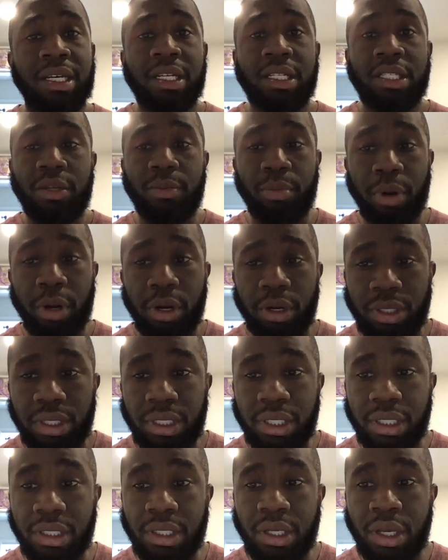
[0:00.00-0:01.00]
to
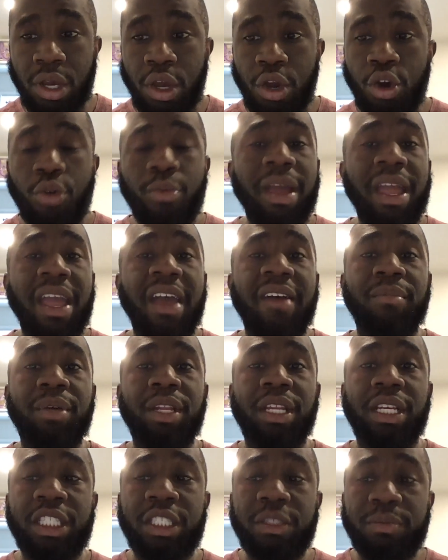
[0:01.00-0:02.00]
persons who may have been
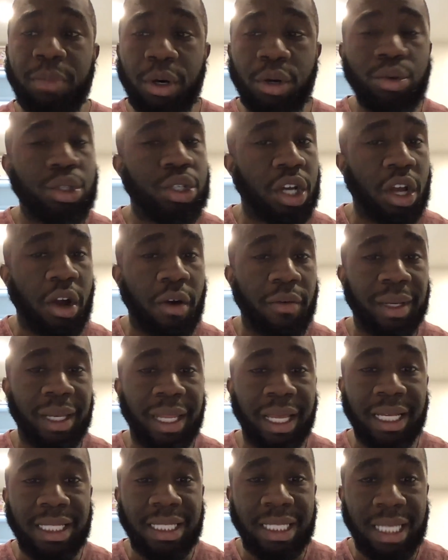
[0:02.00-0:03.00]
exposed to
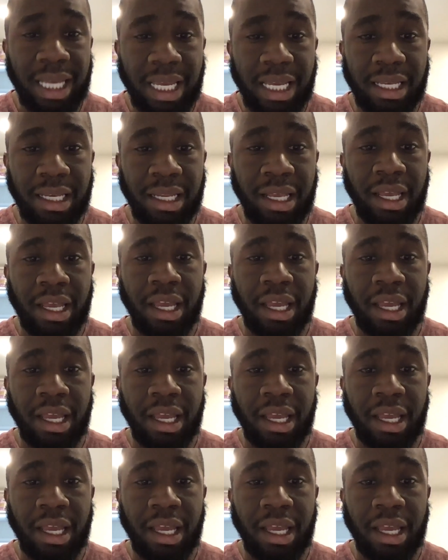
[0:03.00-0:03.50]
COVID-19,